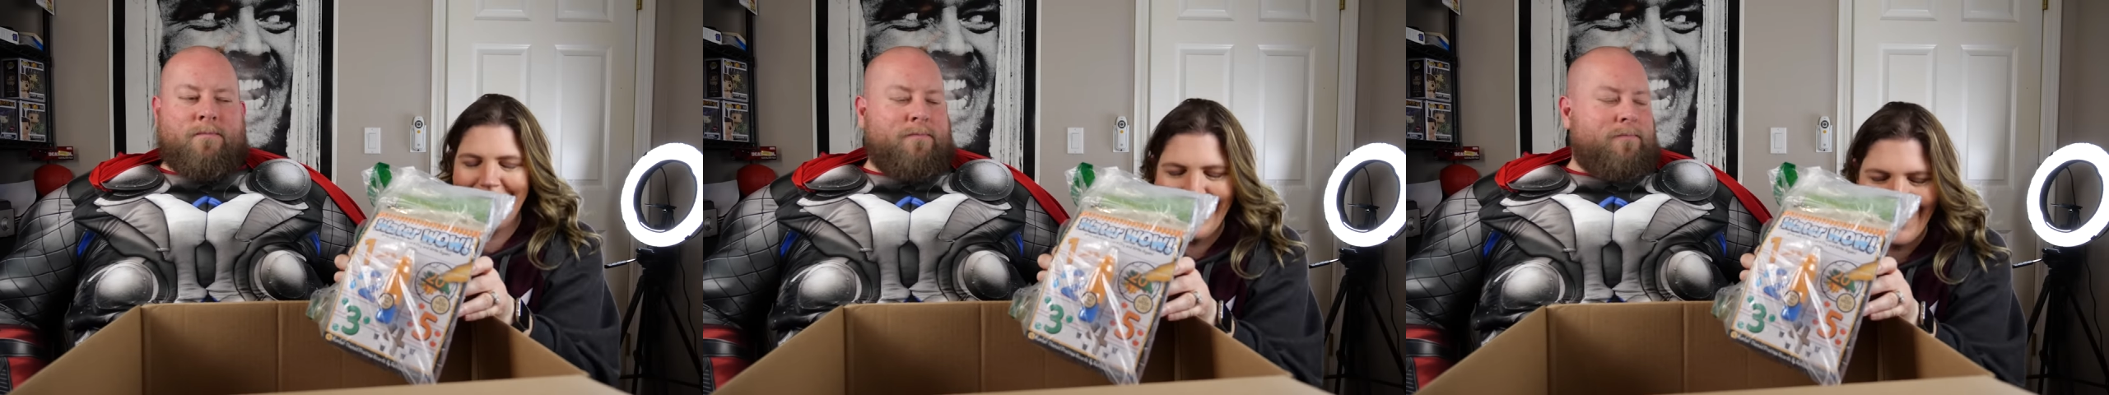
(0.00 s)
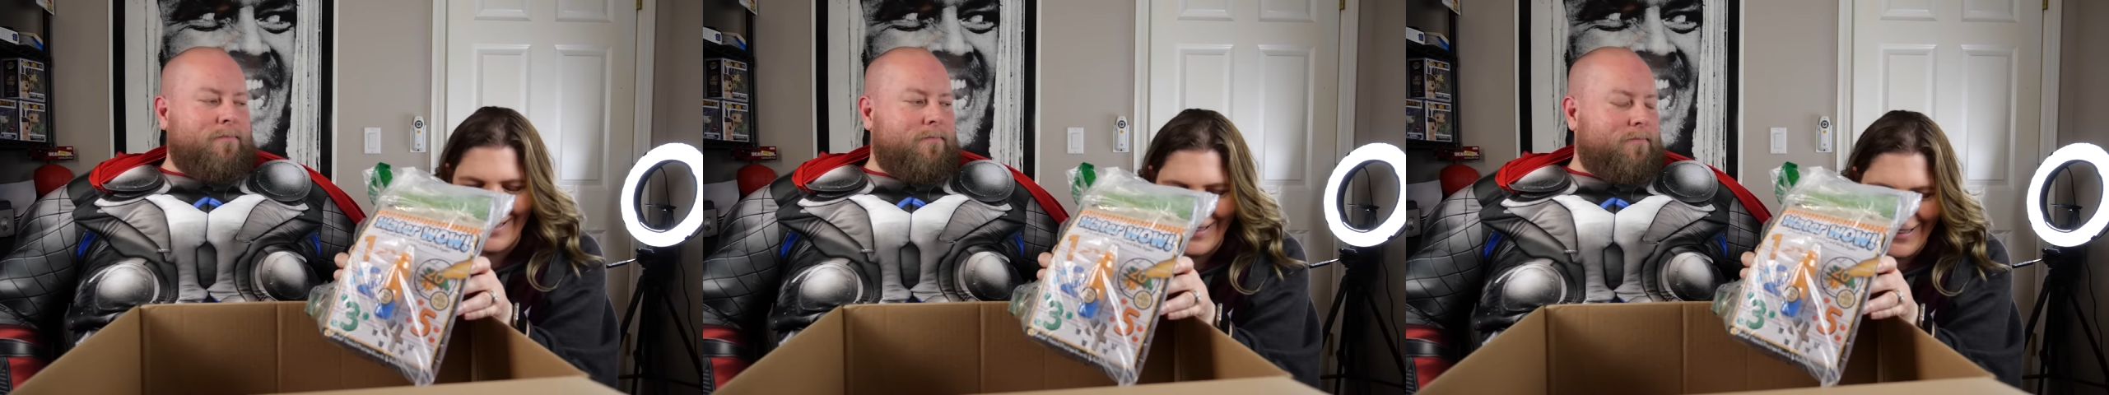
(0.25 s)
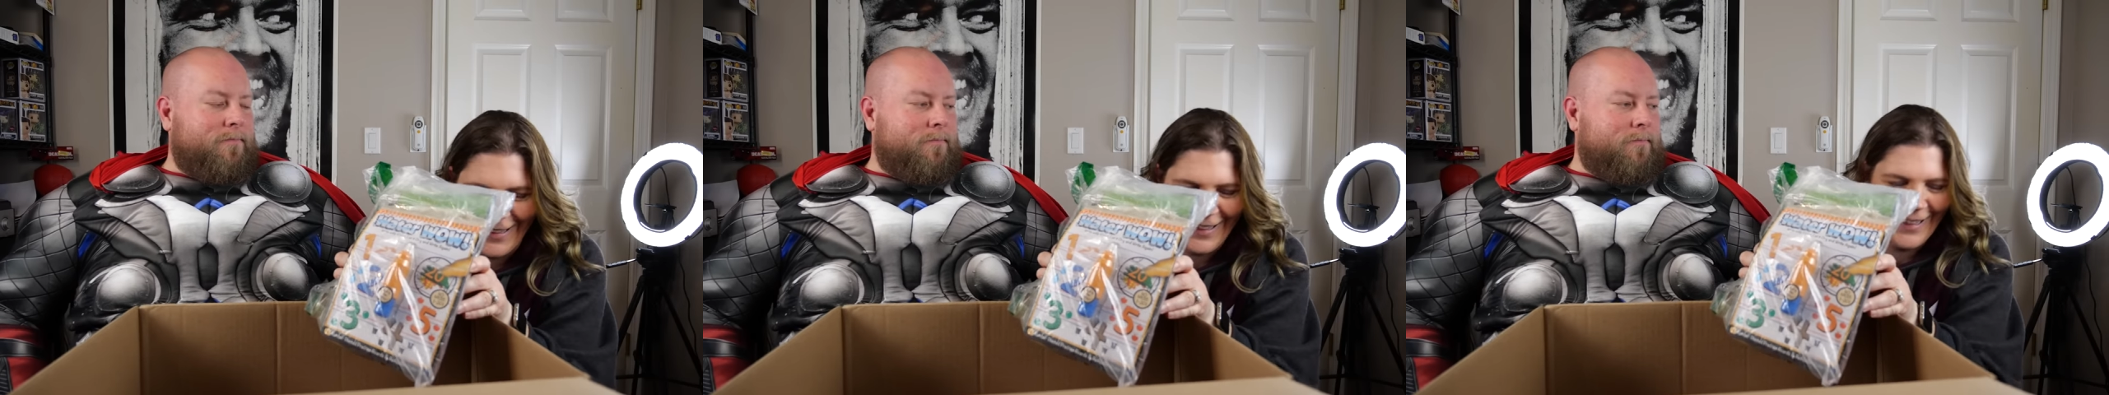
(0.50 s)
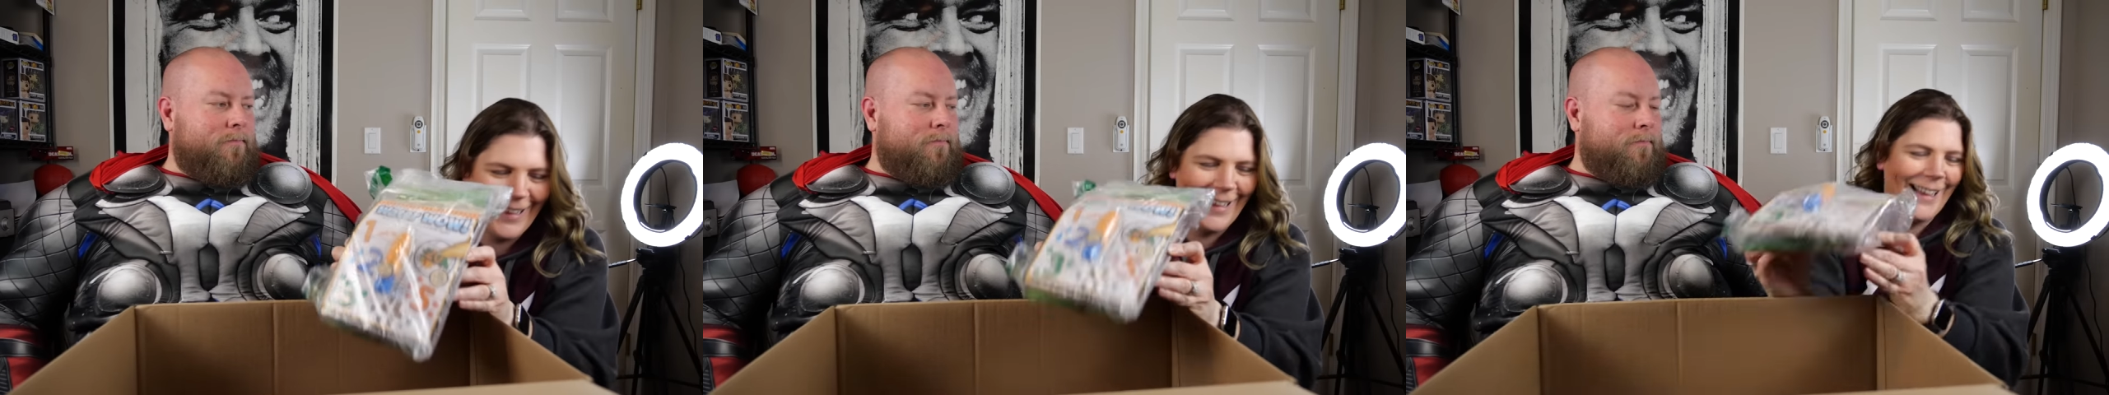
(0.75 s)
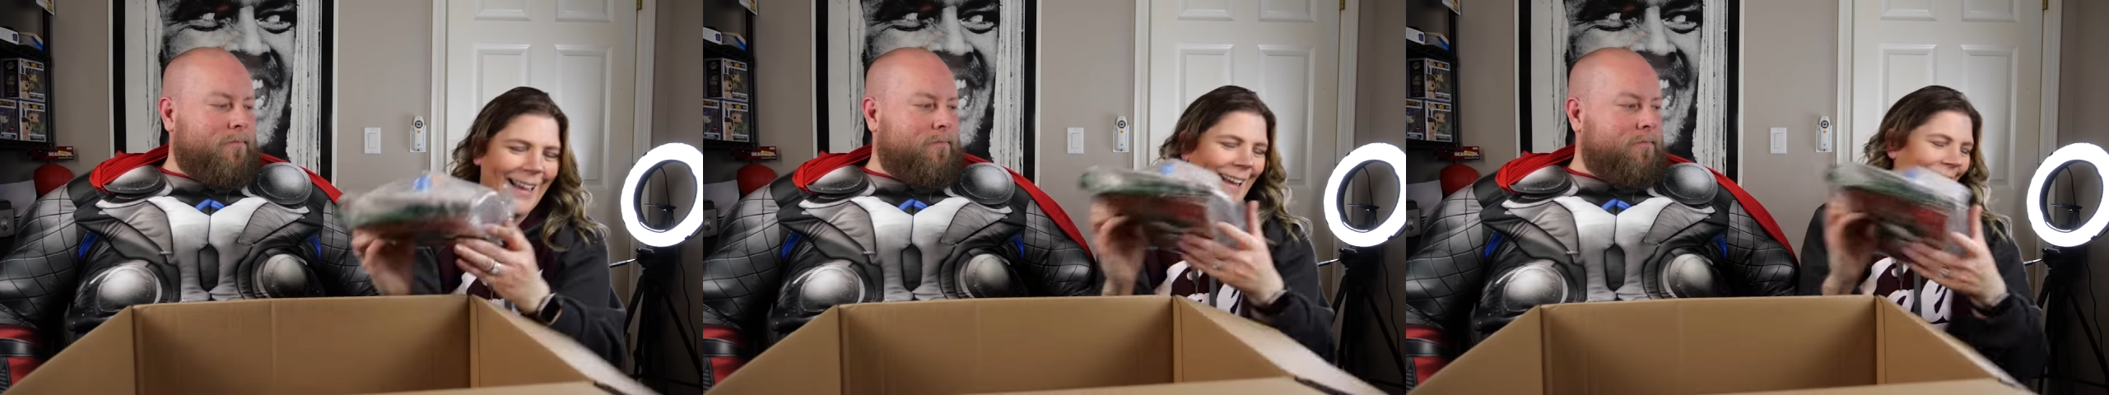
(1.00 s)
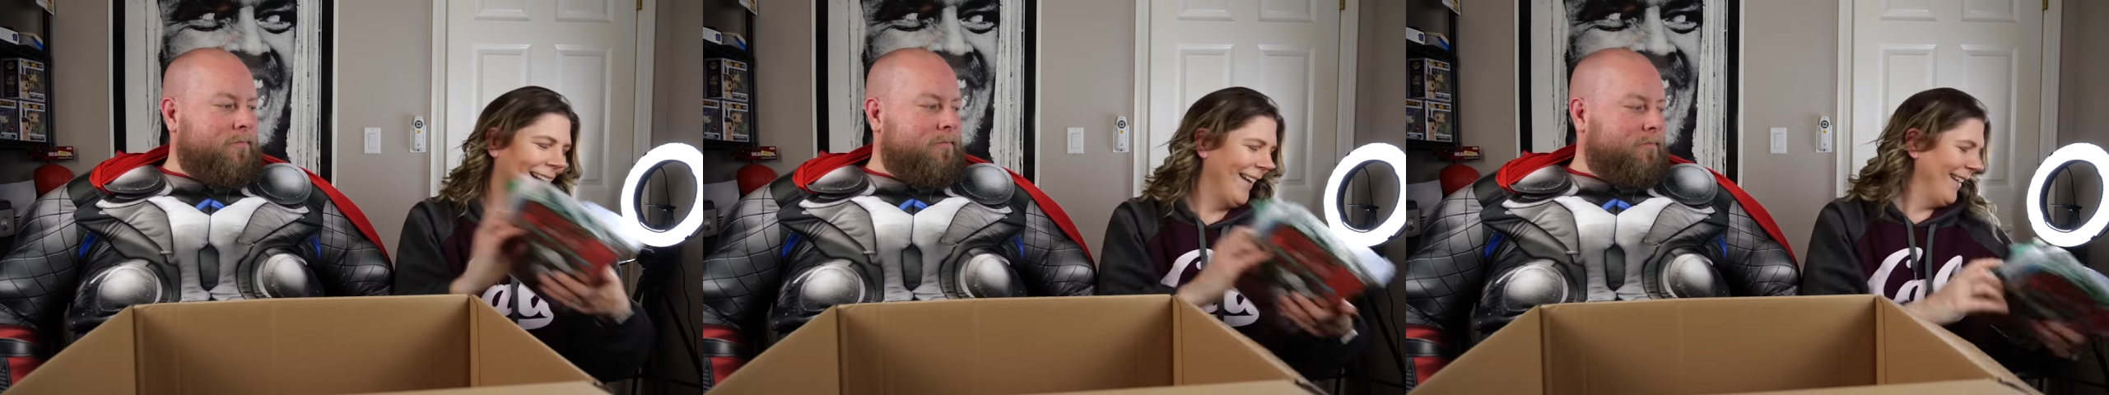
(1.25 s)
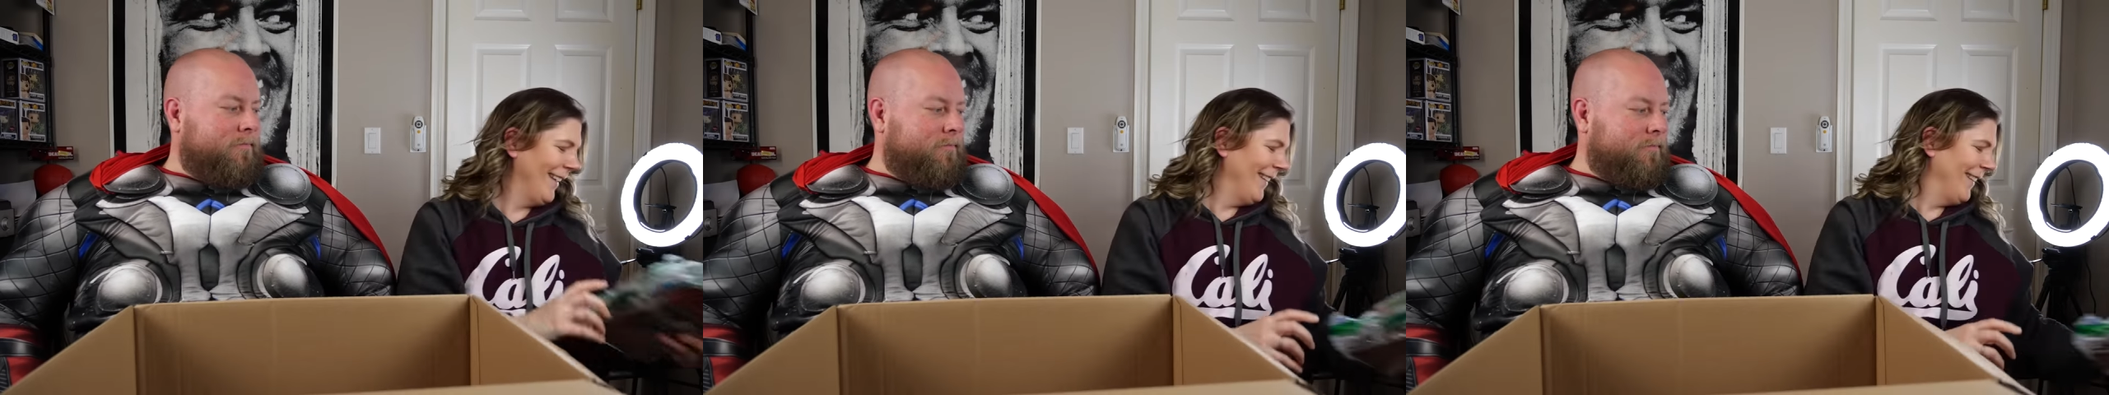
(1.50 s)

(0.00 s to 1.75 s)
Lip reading: Nobody speaks.